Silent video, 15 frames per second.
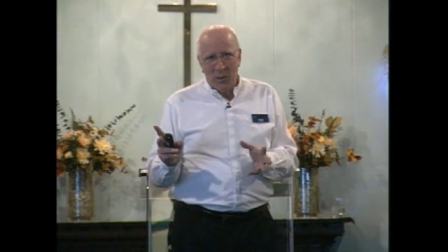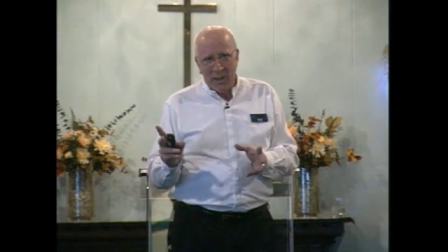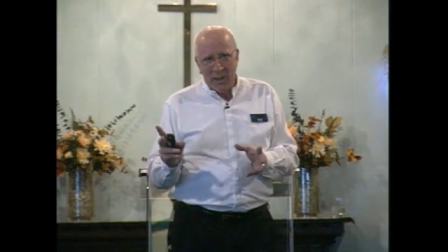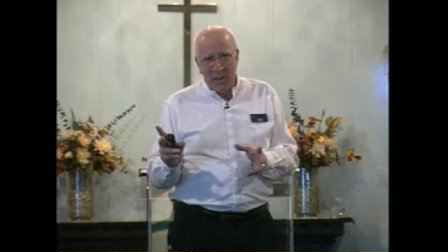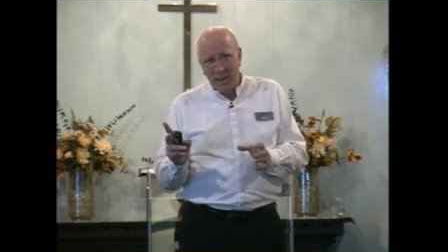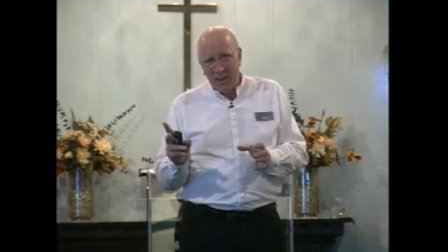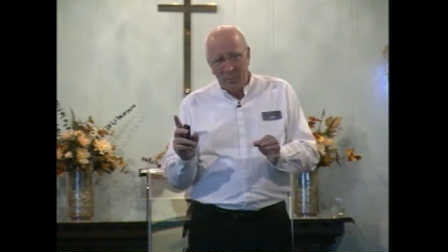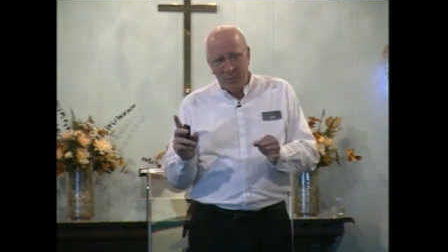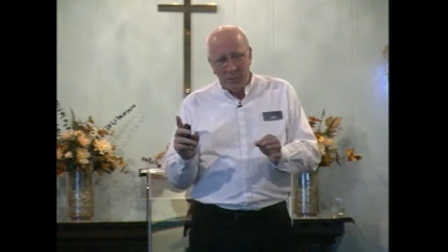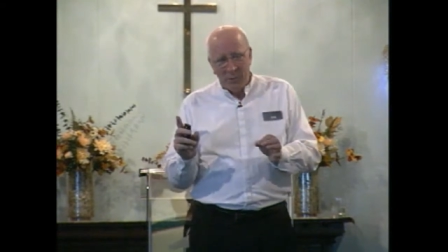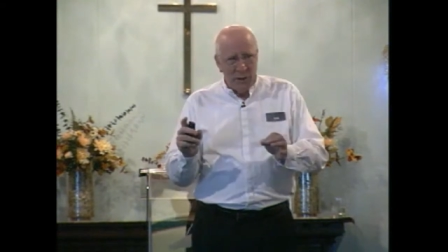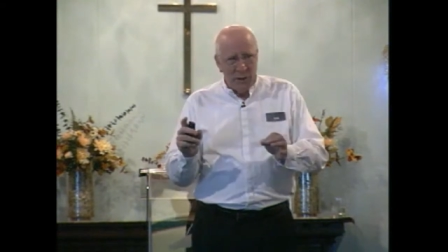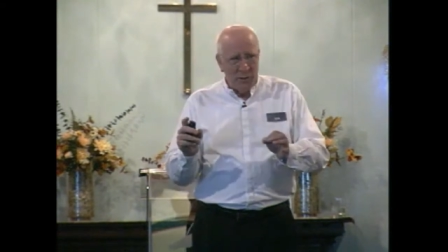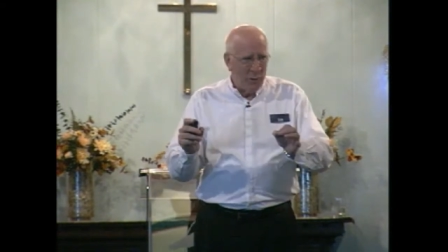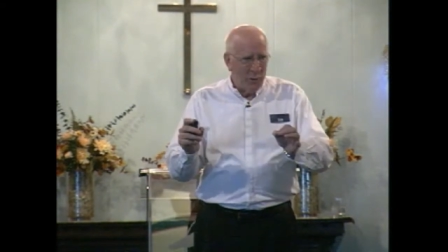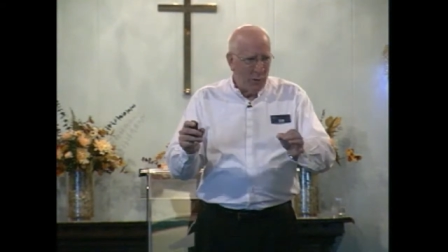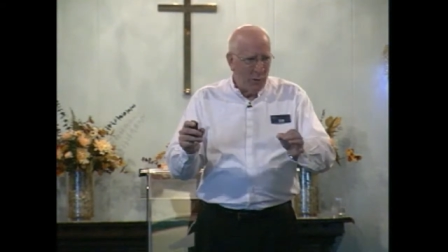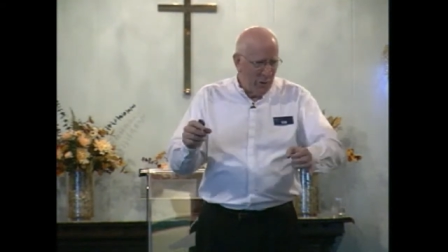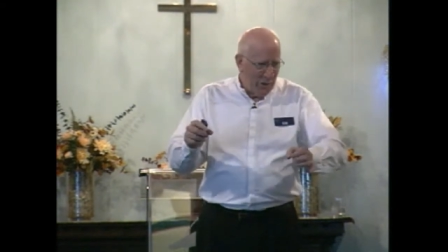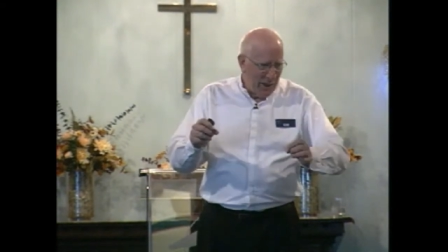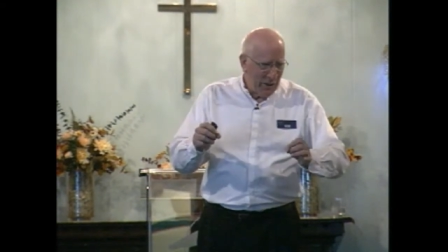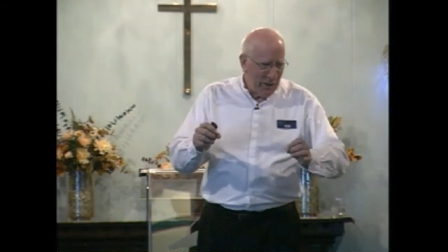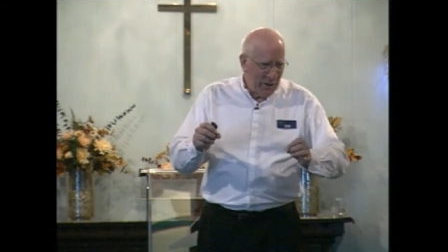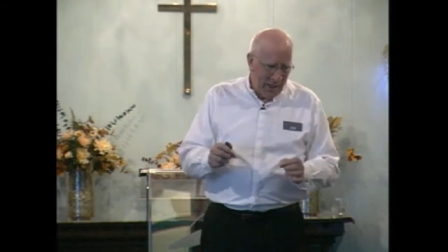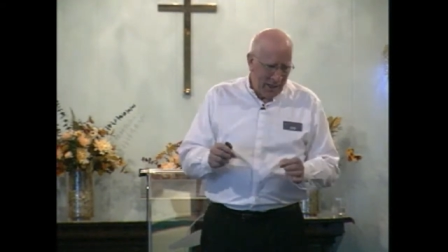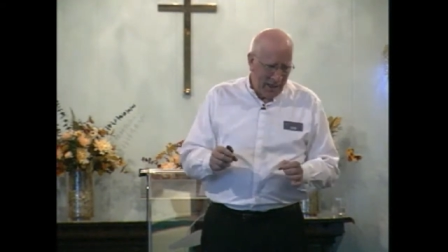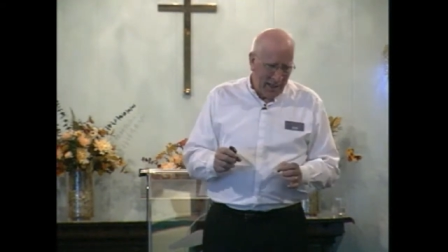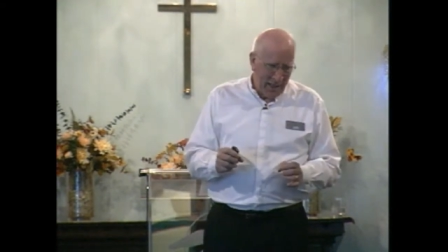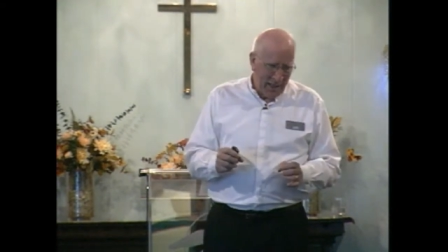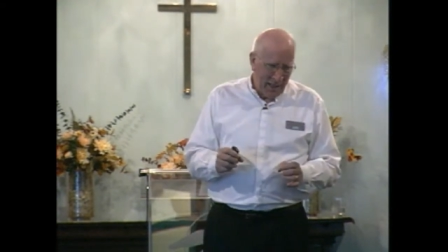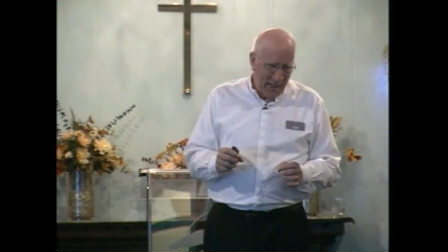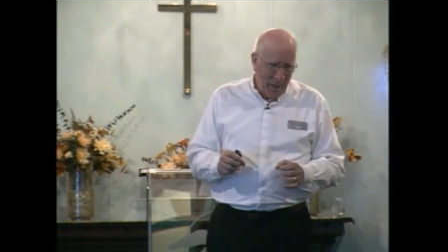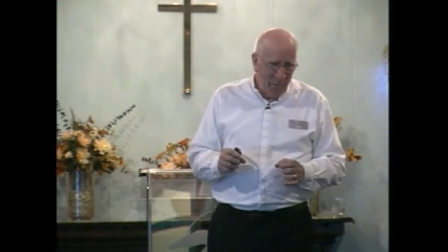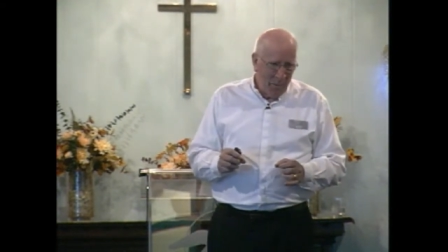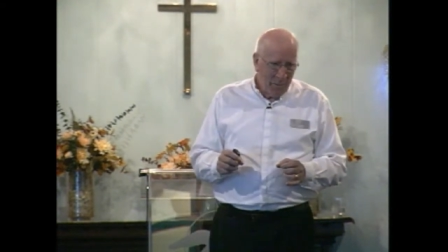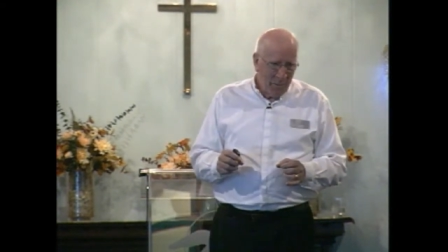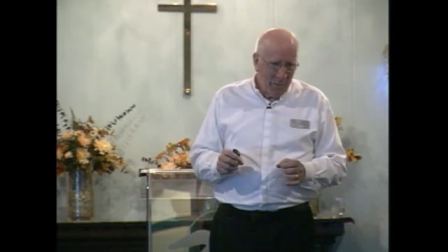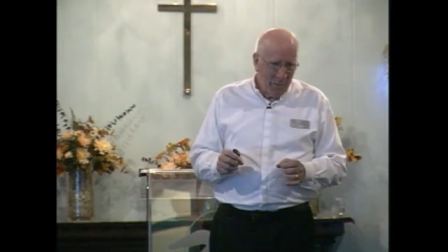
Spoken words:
yet for me to do this day,